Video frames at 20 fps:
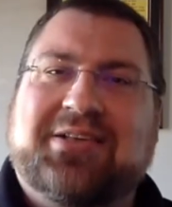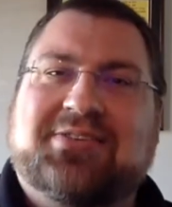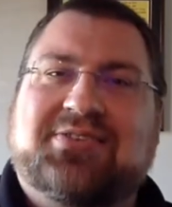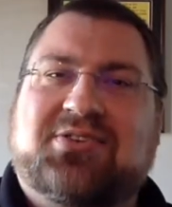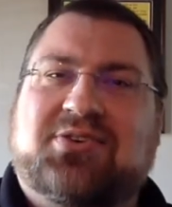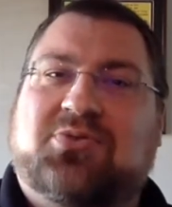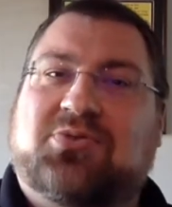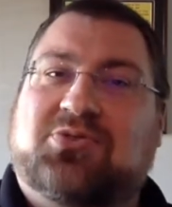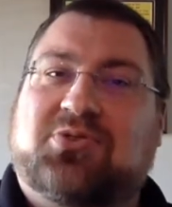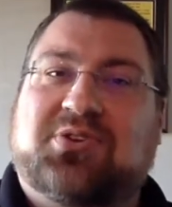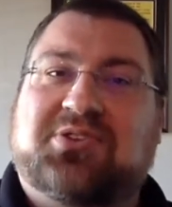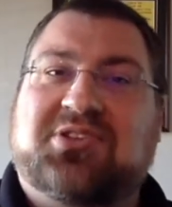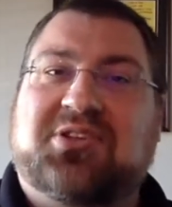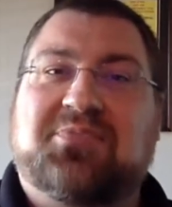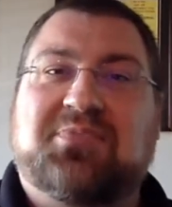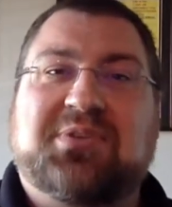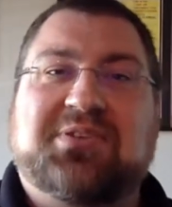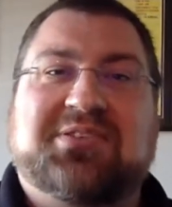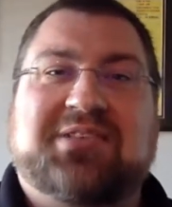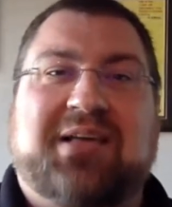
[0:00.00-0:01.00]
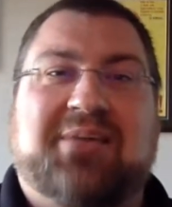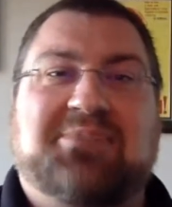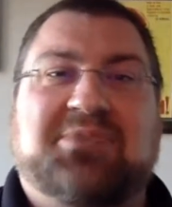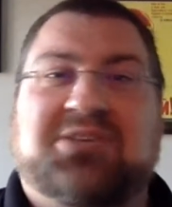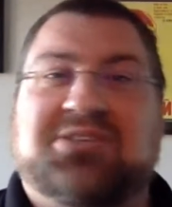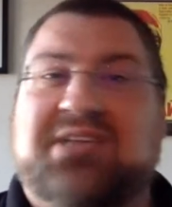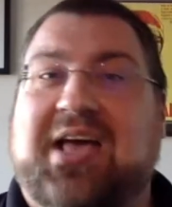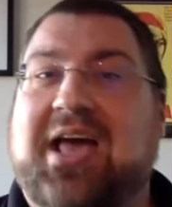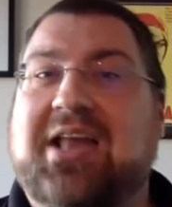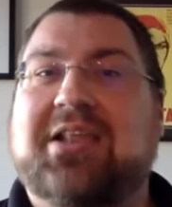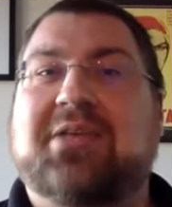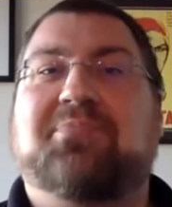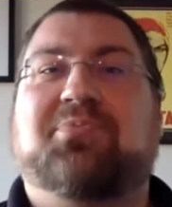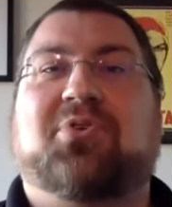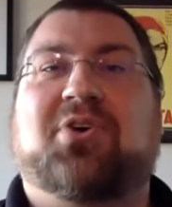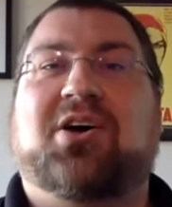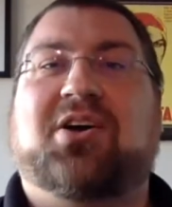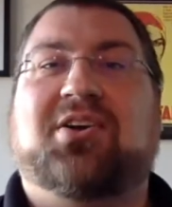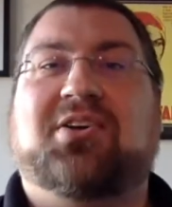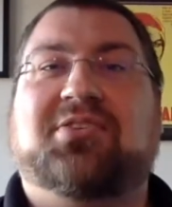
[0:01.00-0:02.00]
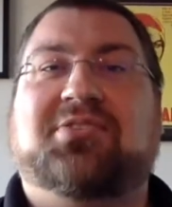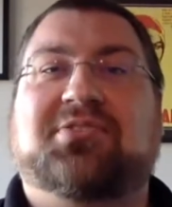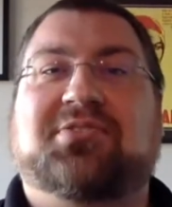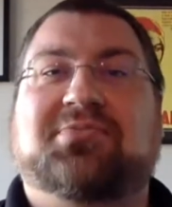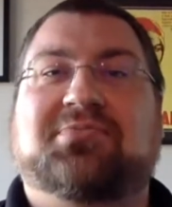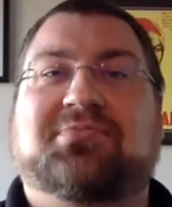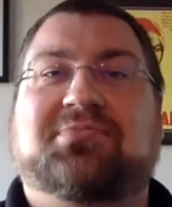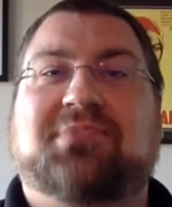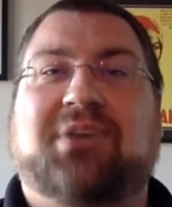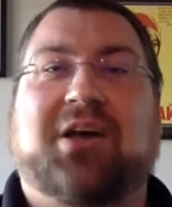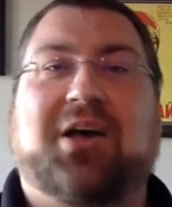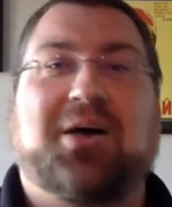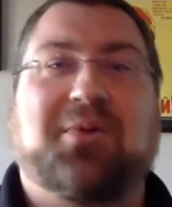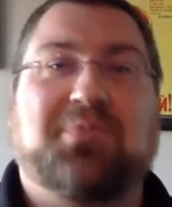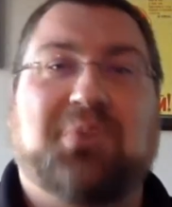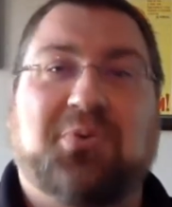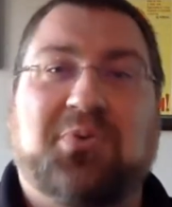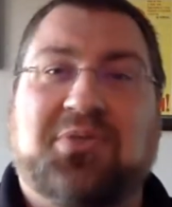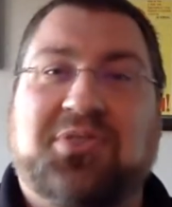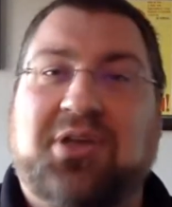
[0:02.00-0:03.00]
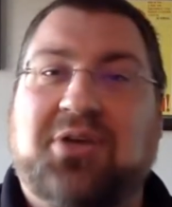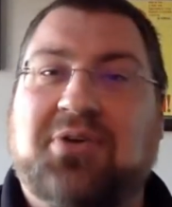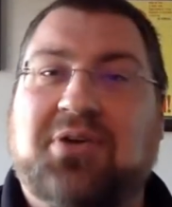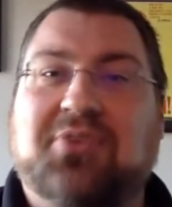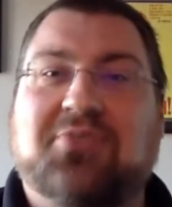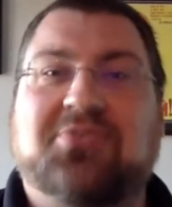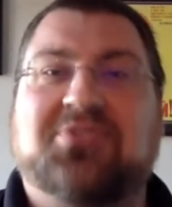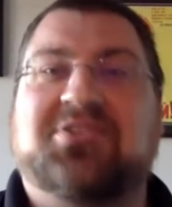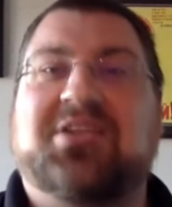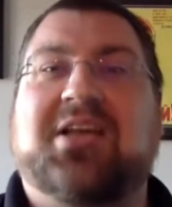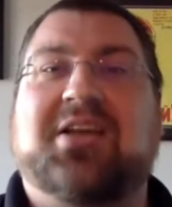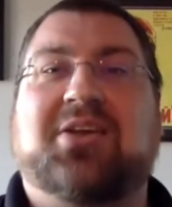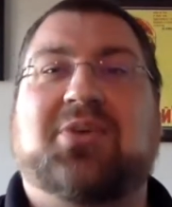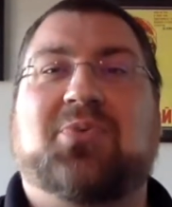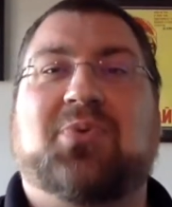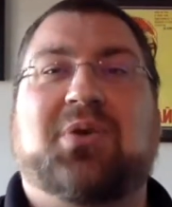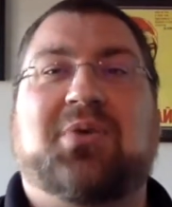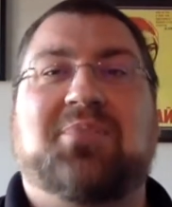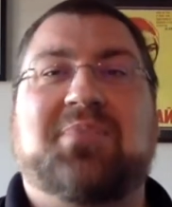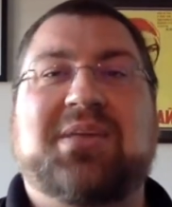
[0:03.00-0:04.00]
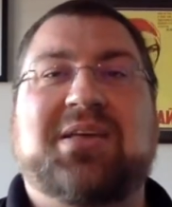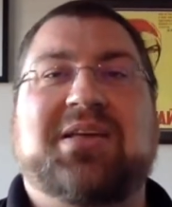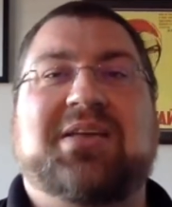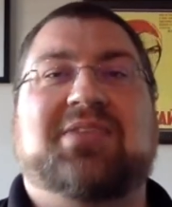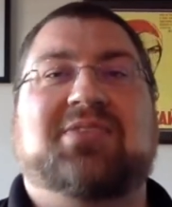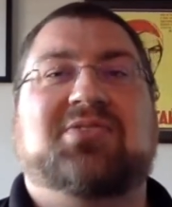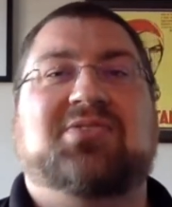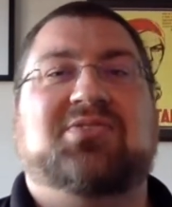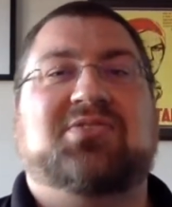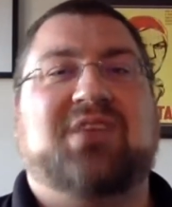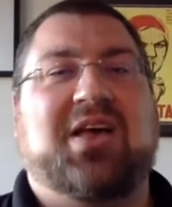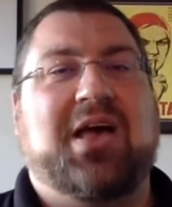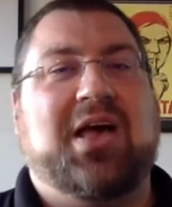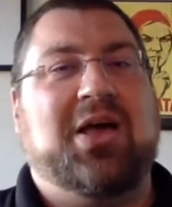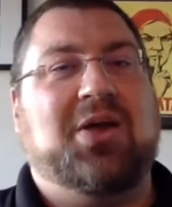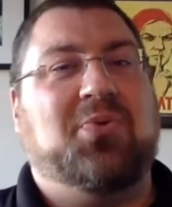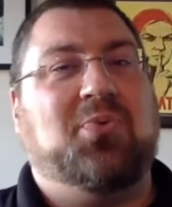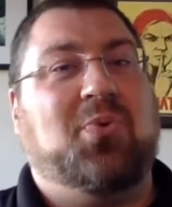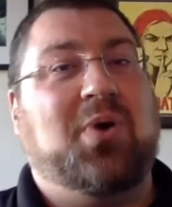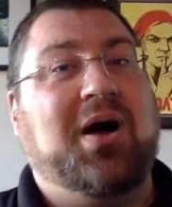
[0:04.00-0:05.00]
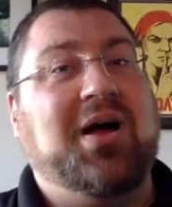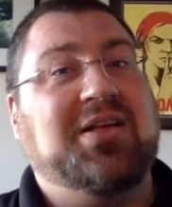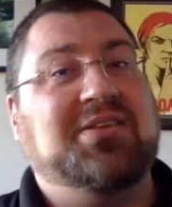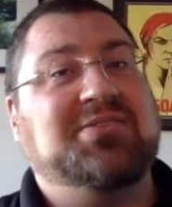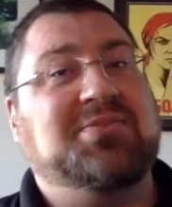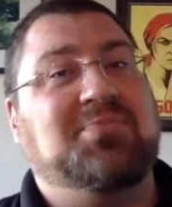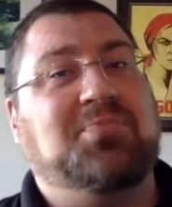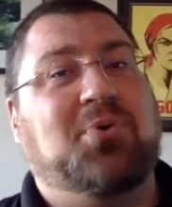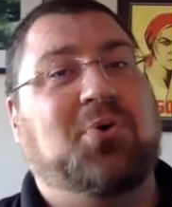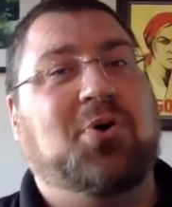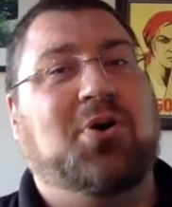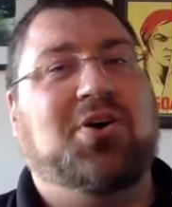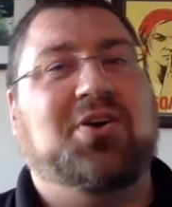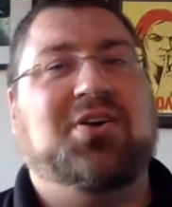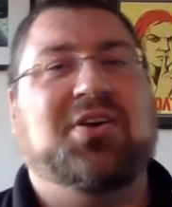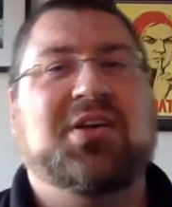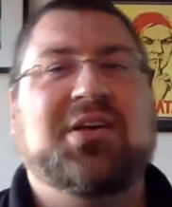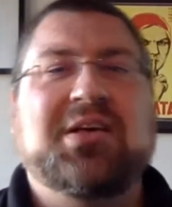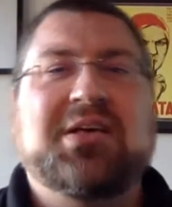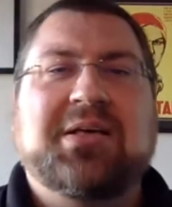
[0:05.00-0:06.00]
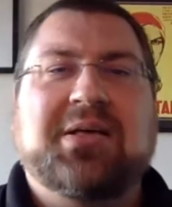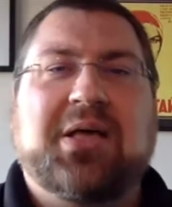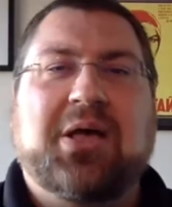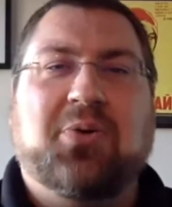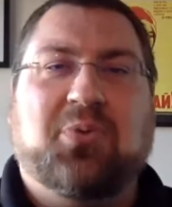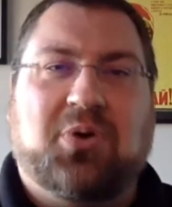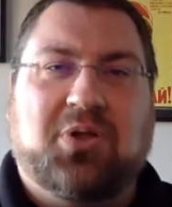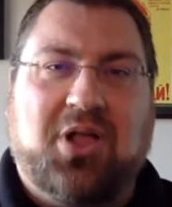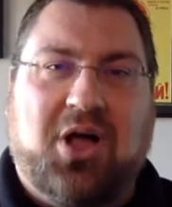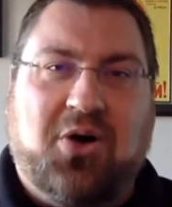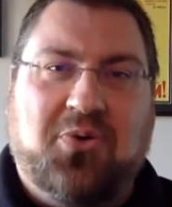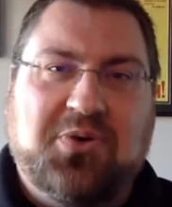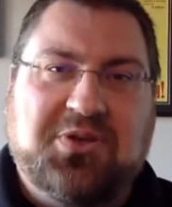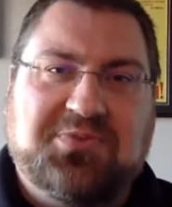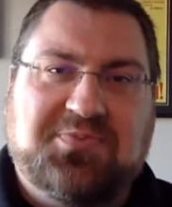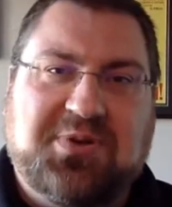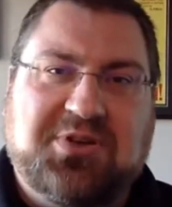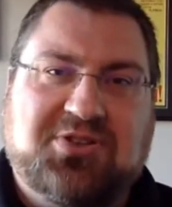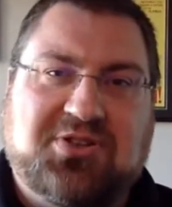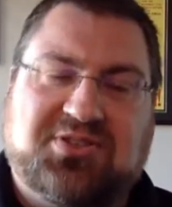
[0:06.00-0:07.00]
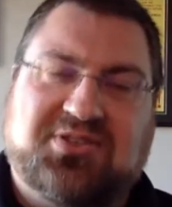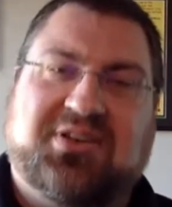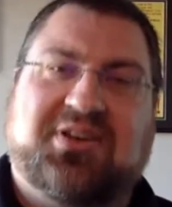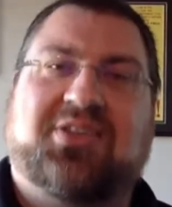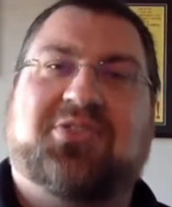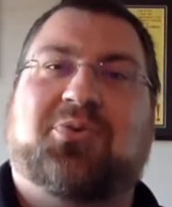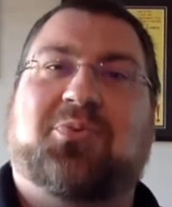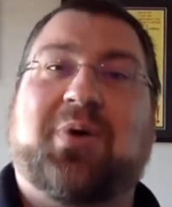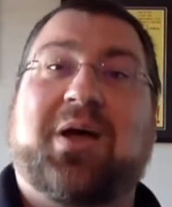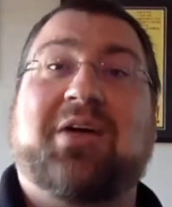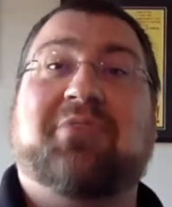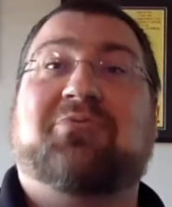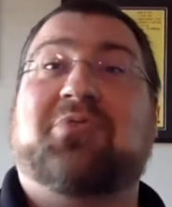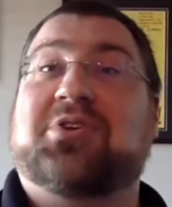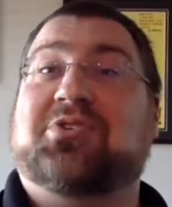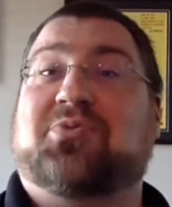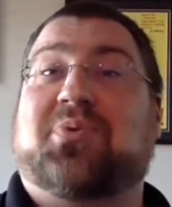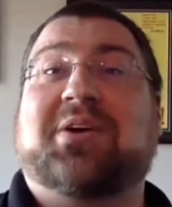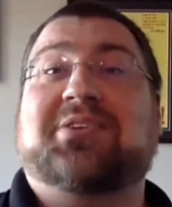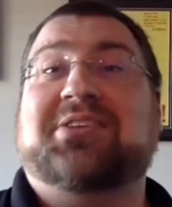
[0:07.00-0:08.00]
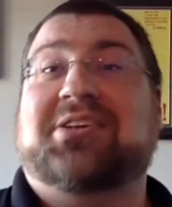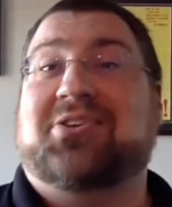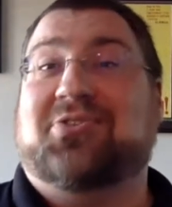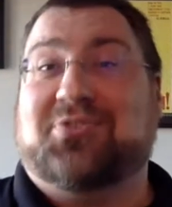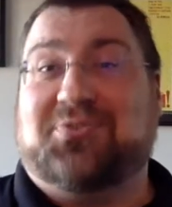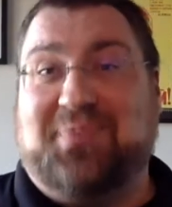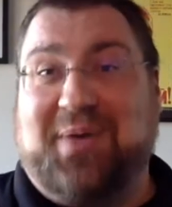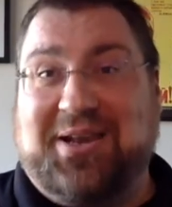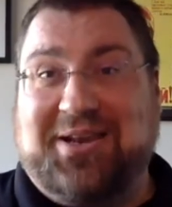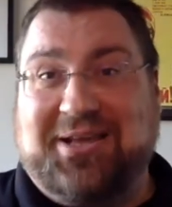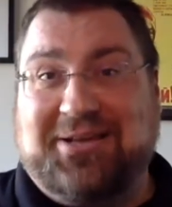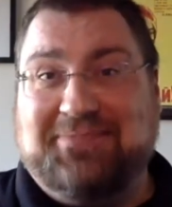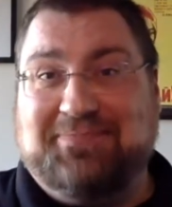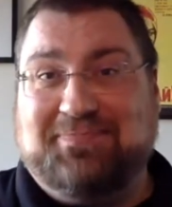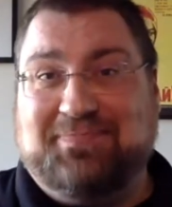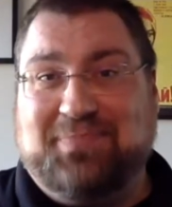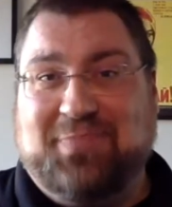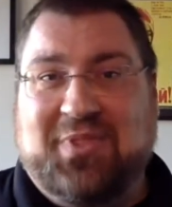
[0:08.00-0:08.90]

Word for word: Zero Trust can be slapped onto any product, but without understanding what it means and why it's important, it will always be just another way of redirecting your spending.